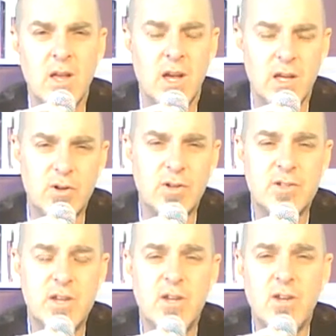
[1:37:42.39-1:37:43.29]
And you
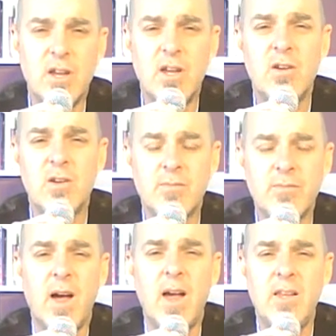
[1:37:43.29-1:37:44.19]
continued to hear and
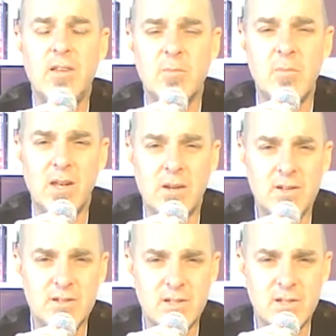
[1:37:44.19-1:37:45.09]
finally you made a
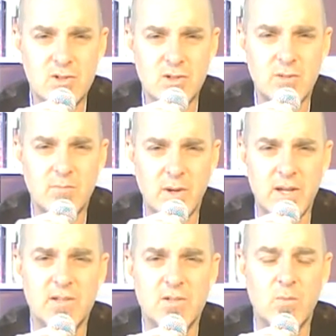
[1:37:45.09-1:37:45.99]
decision
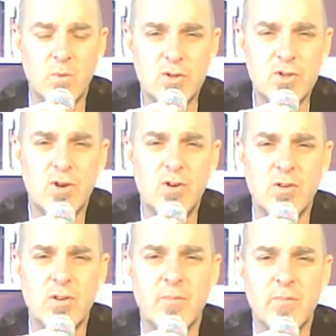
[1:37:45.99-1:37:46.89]
based on what you
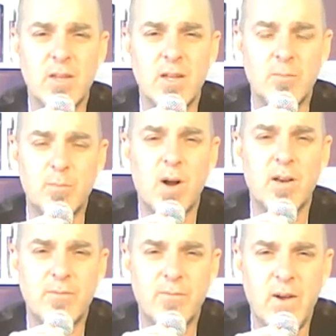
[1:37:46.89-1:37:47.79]
heard. It brought
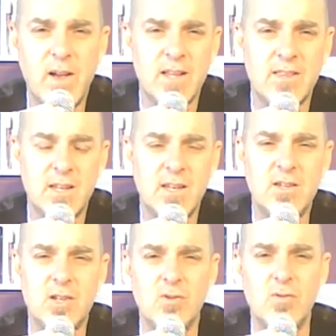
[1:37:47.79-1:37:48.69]
faith into
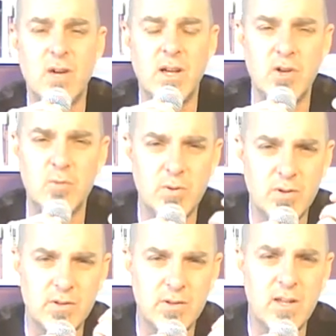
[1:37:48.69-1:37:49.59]
you and you
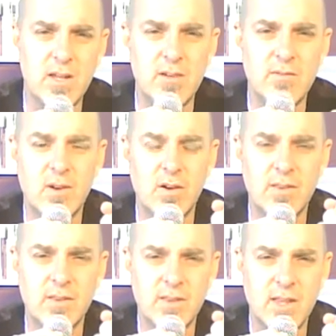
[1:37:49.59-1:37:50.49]
believed on
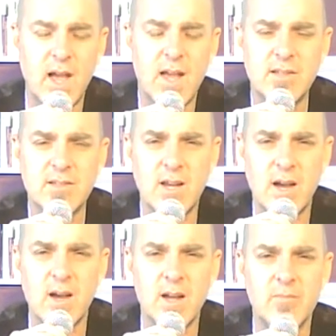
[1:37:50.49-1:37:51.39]
that
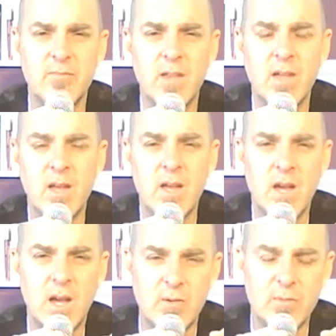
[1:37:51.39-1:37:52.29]
time
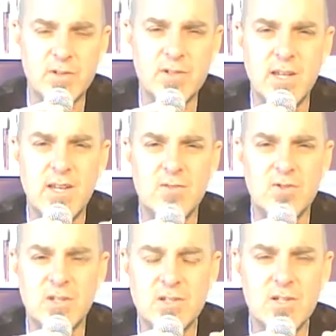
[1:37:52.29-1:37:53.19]
and received
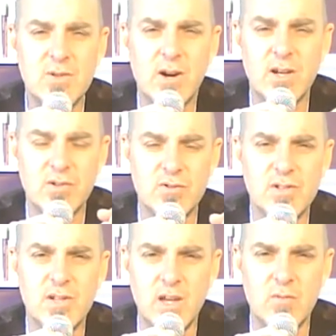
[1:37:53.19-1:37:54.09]
Jesus Christ, your
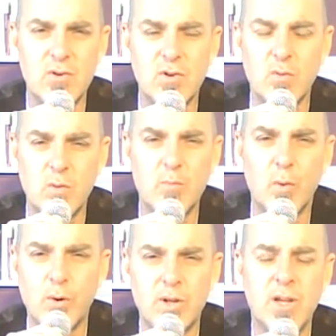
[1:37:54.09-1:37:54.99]
Savior, you were
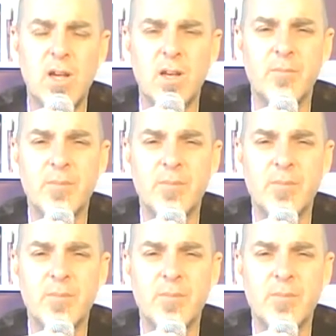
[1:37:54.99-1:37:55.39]
born again.